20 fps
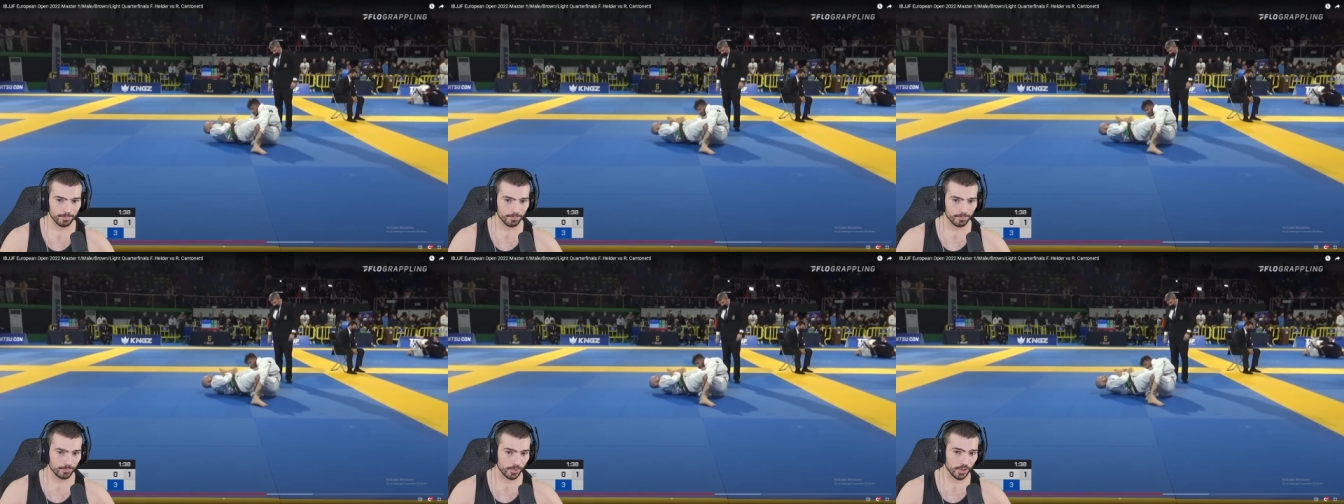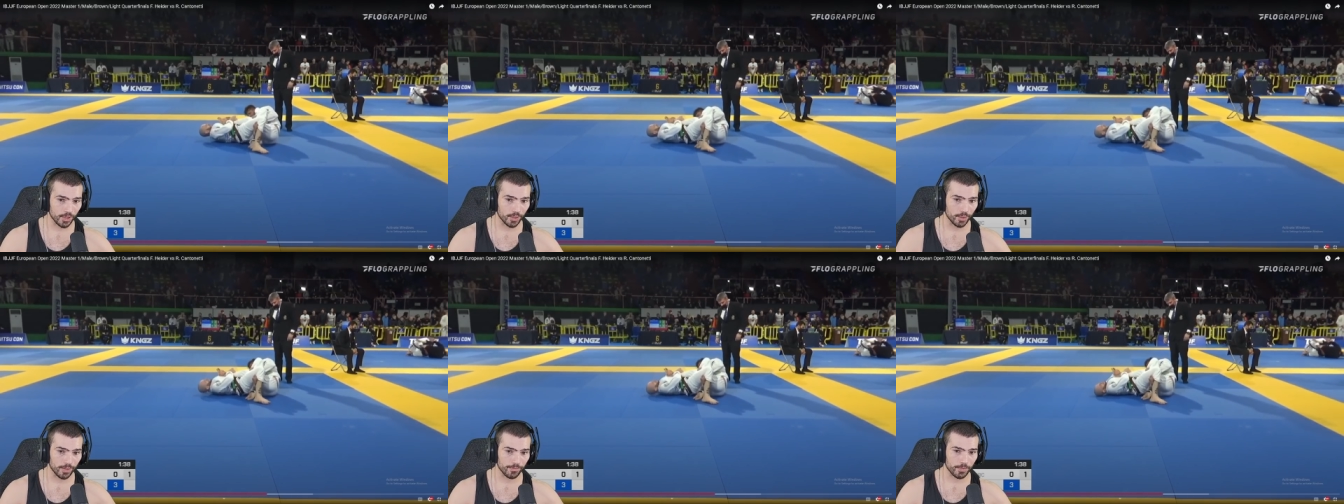you
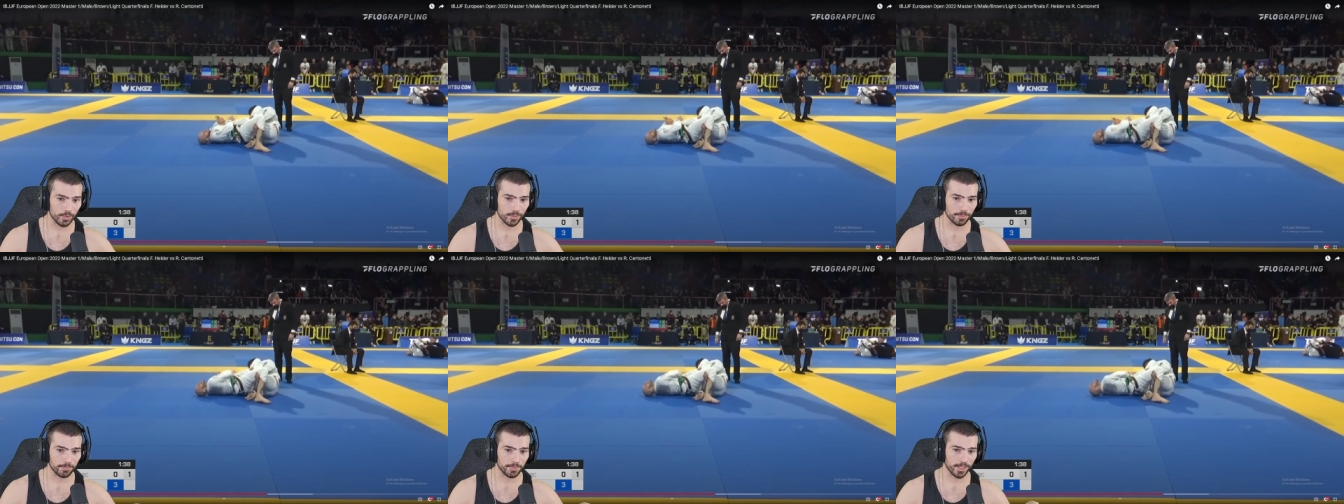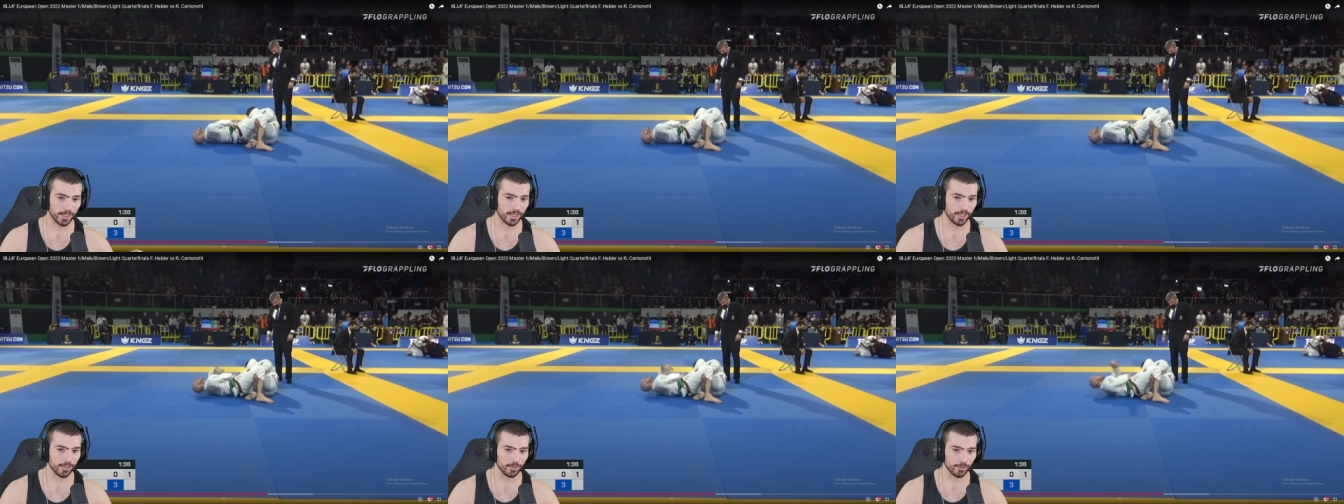know, if you had
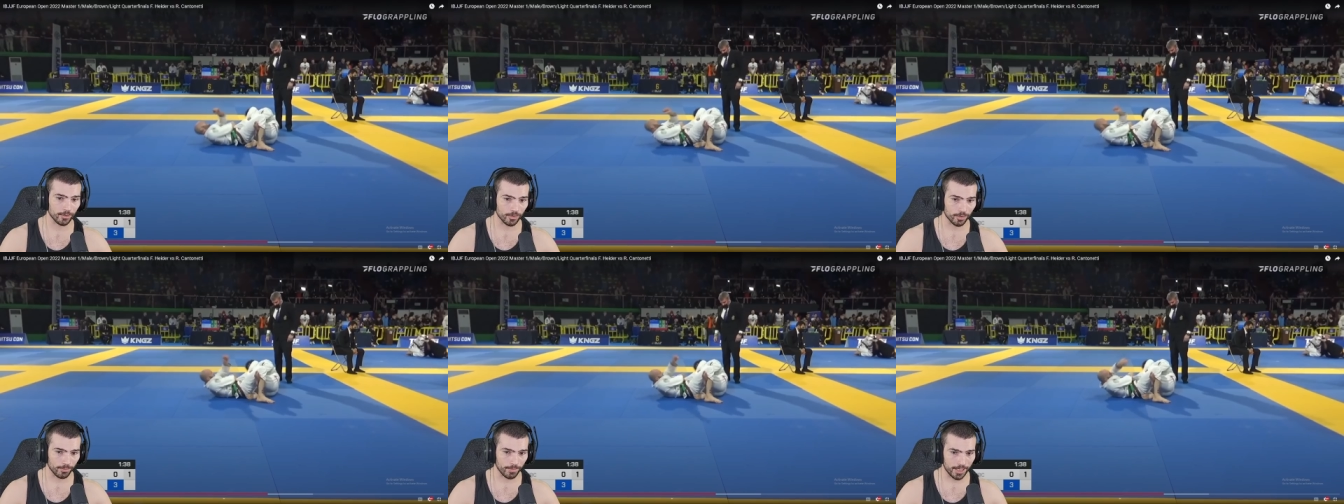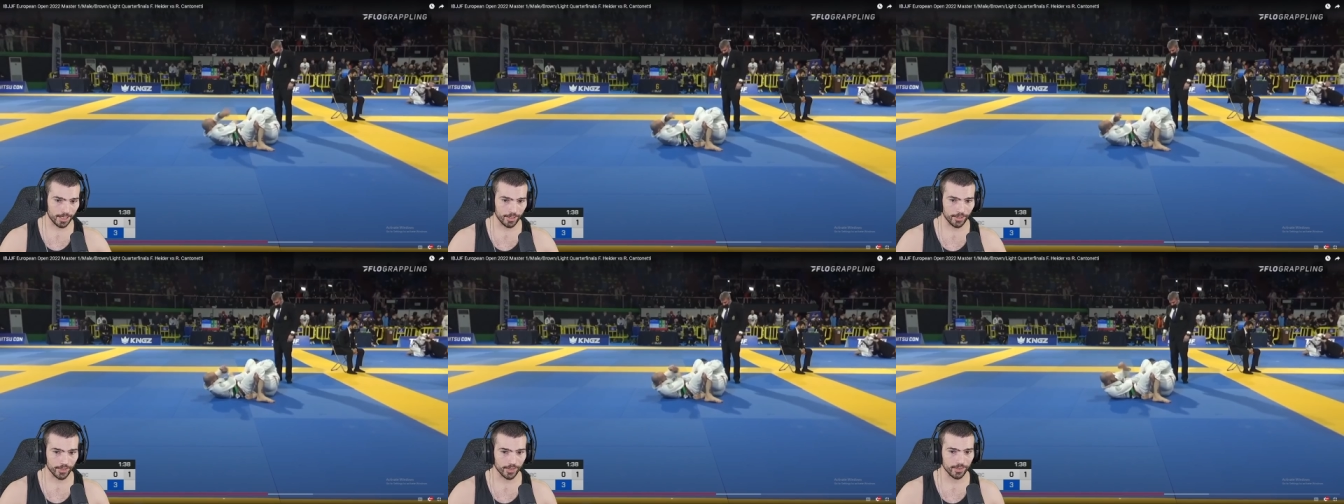played it a little
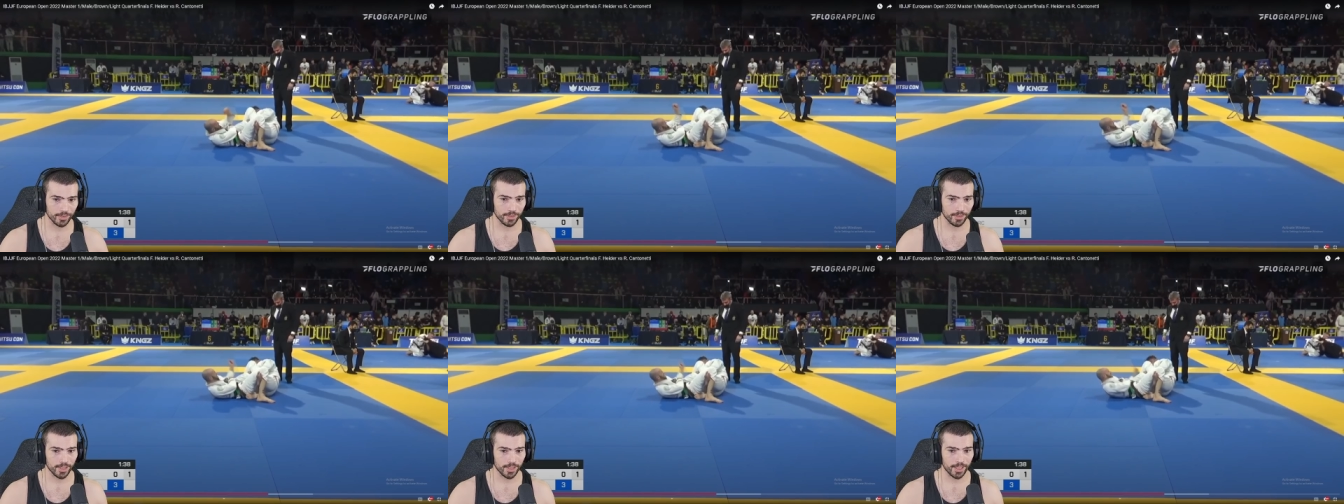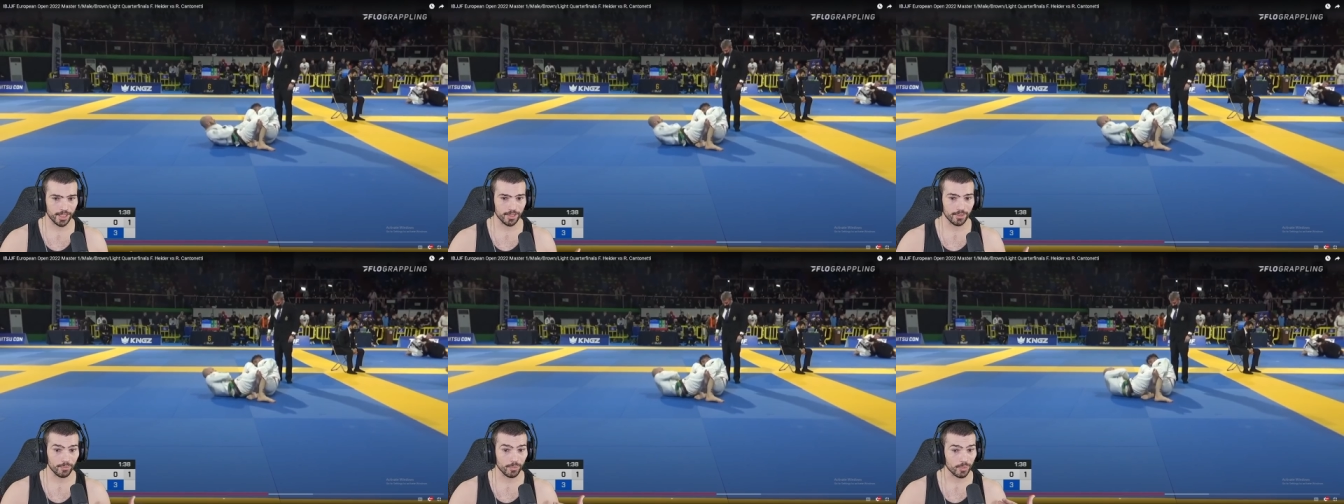better,
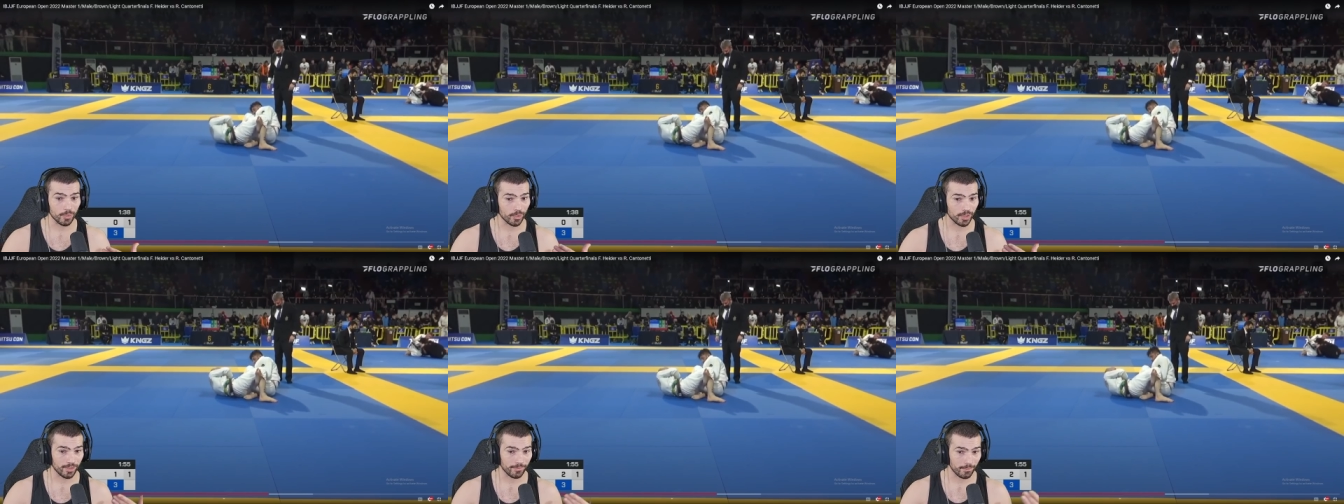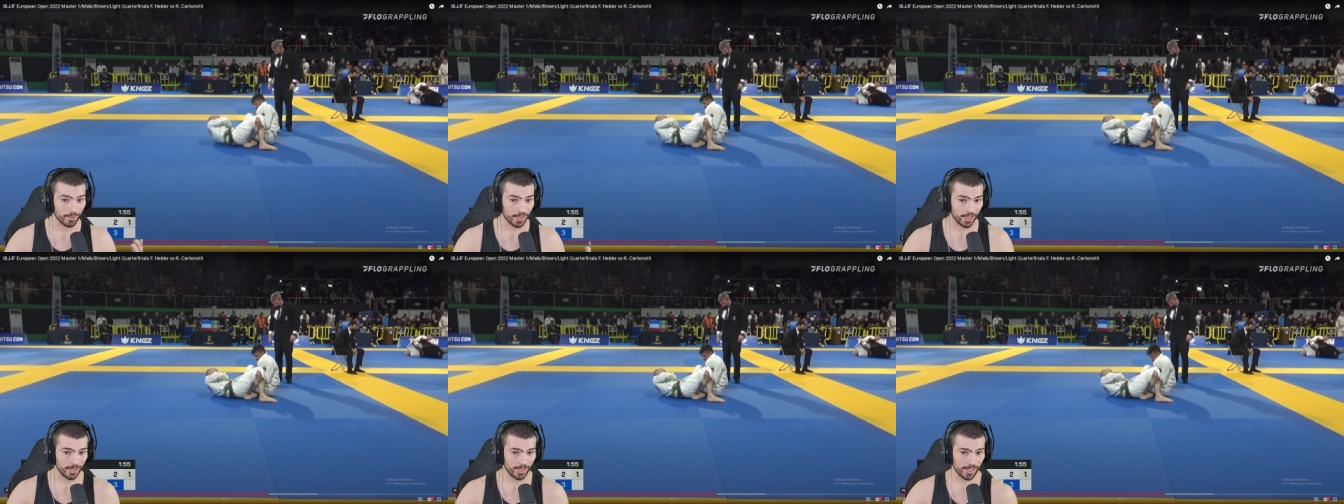then we wouldn't have
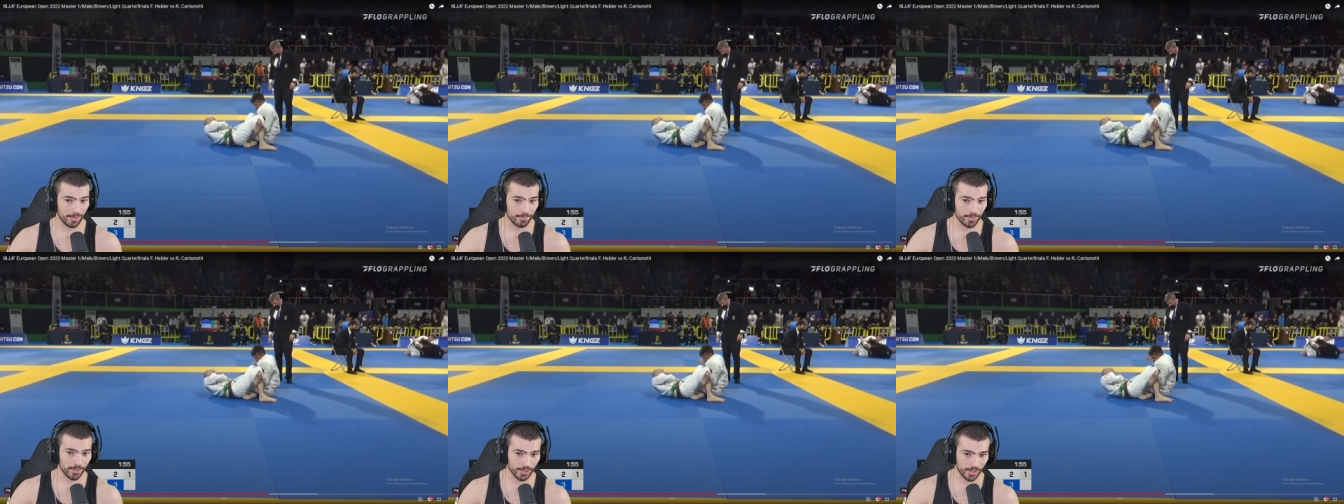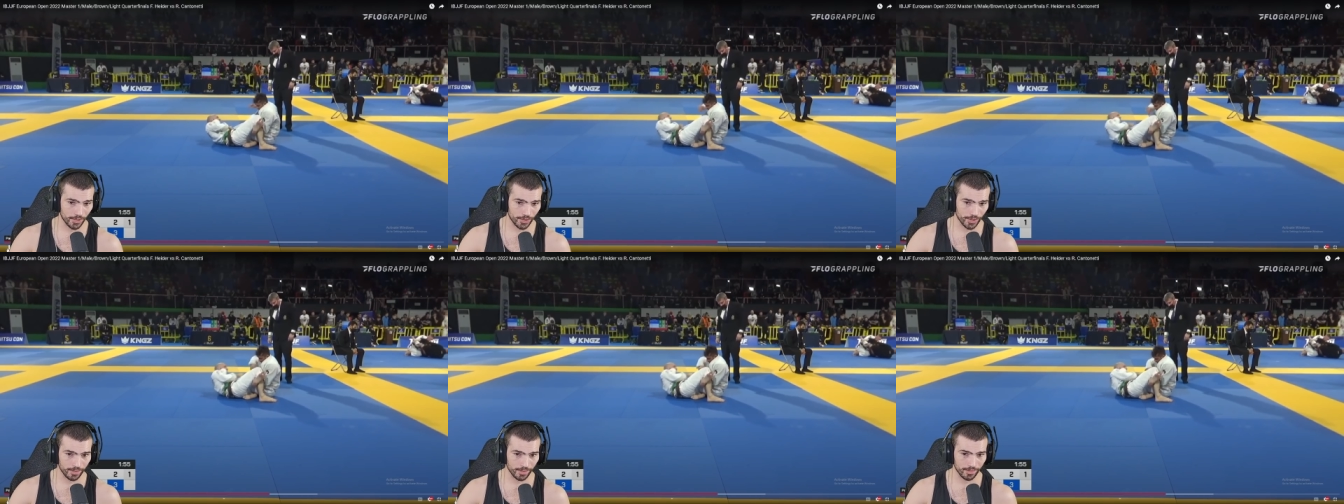been in that
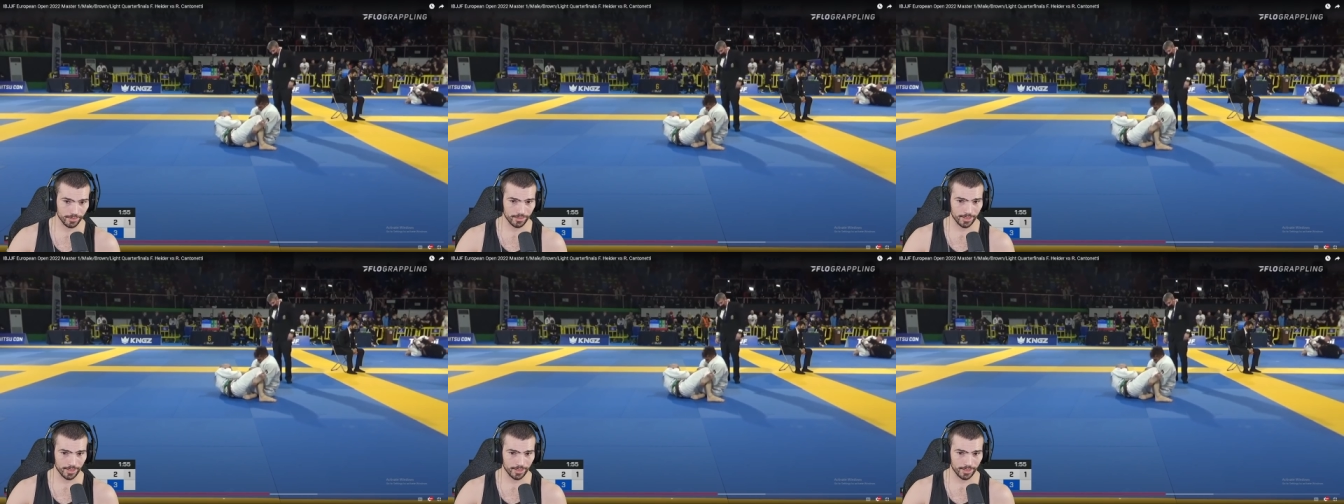position.